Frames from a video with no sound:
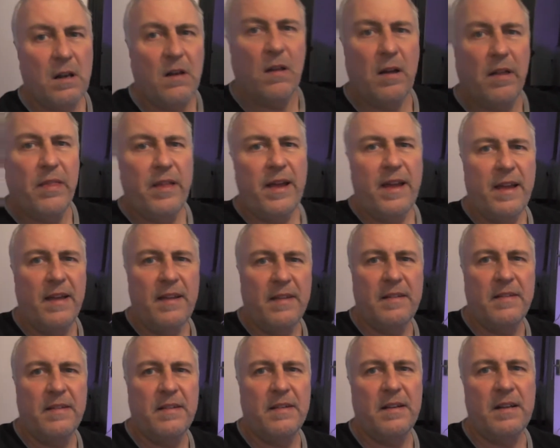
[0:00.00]
like that,
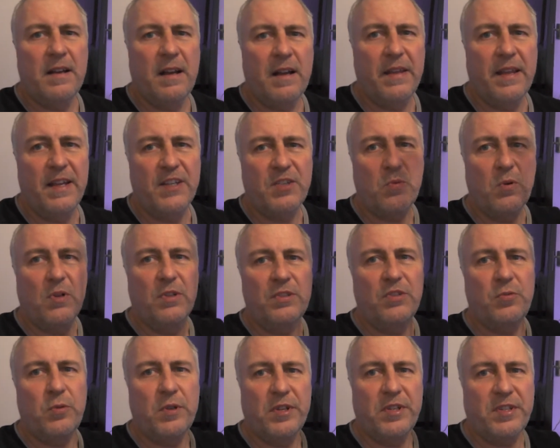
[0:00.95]
and that's what
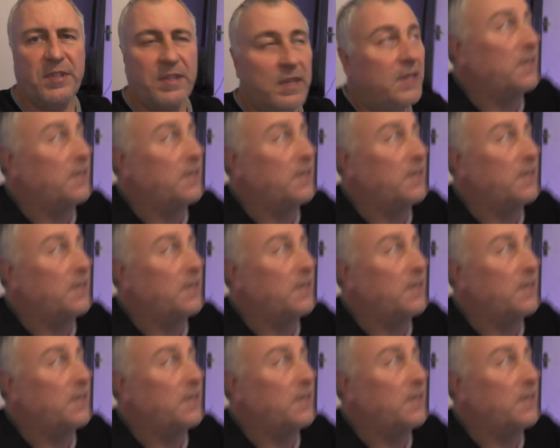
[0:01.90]
twists